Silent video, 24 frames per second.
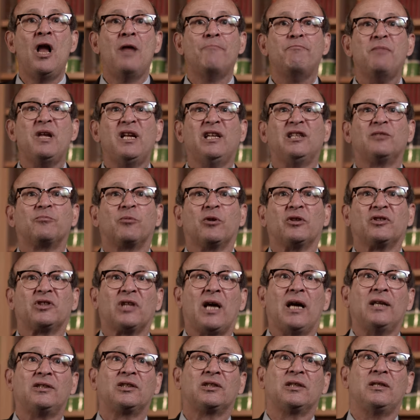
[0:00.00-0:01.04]
means
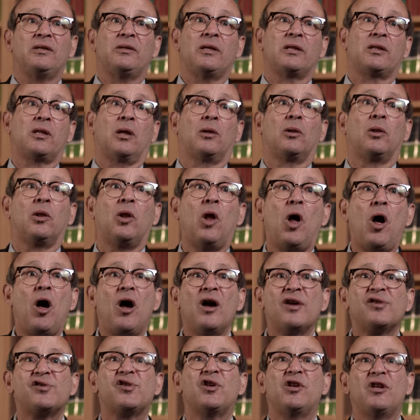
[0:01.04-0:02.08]
precisely that the
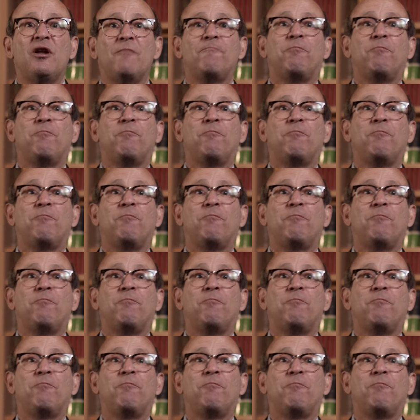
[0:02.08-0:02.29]
law is in the